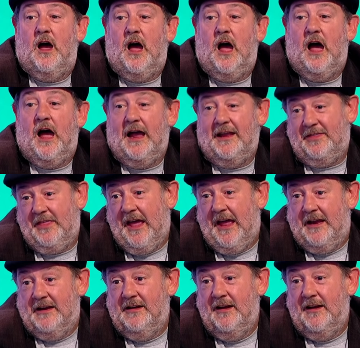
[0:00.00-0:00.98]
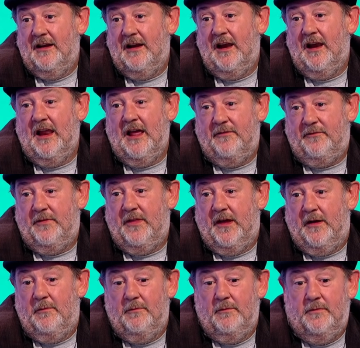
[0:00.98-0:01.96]
I then left
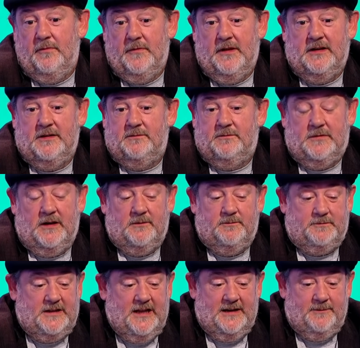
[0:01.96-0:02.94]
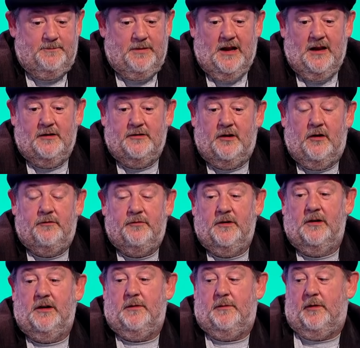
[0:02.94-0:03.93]
them. They palled off. You
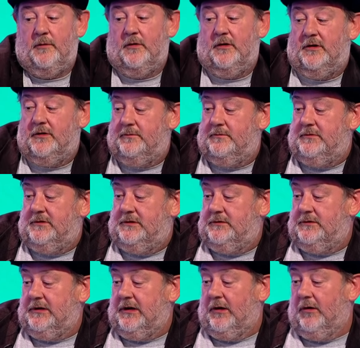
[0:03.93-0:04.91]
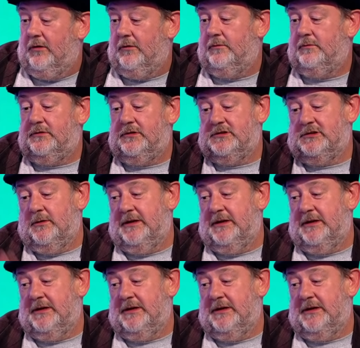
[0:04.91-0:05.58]
know the bit where you go, there's no